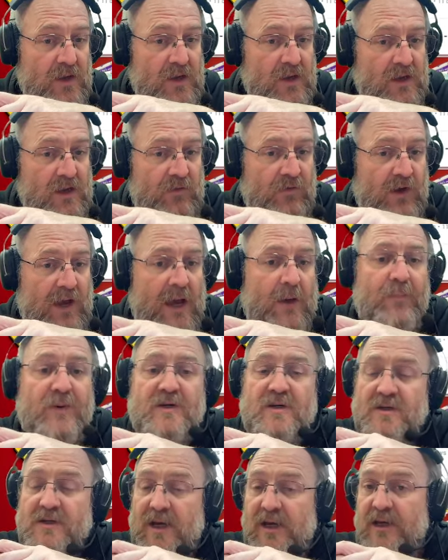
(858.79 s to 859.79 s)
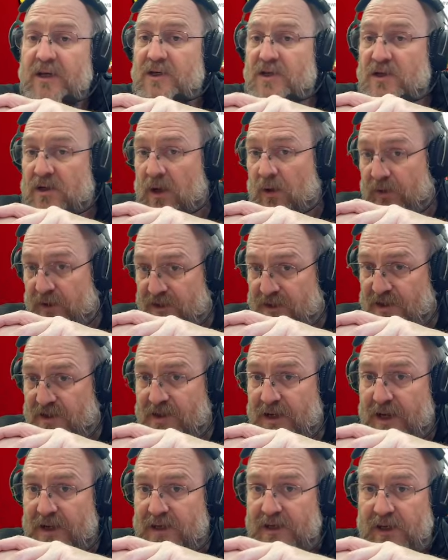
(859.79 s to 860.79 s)
If you're happy to take it slow and
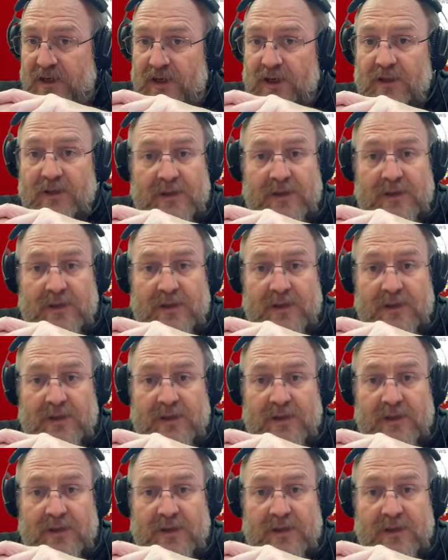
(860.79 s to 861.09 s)
steady,